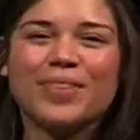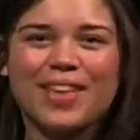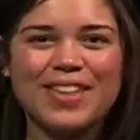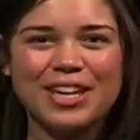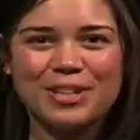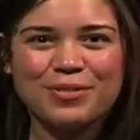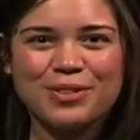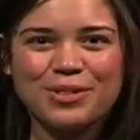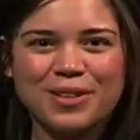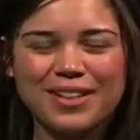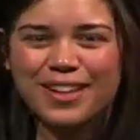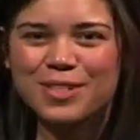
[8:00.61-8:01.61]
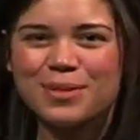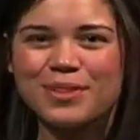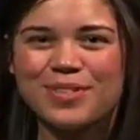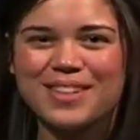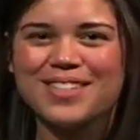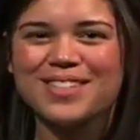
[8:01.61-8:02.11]
thank you for joining us with
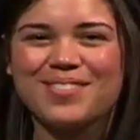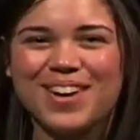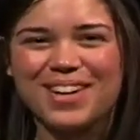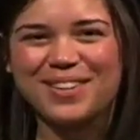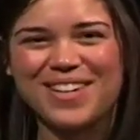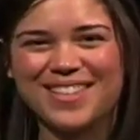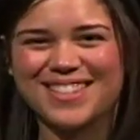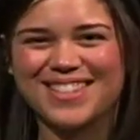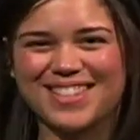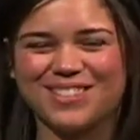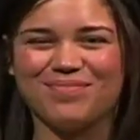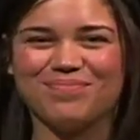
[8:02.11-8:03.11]
Faces of Bayou East.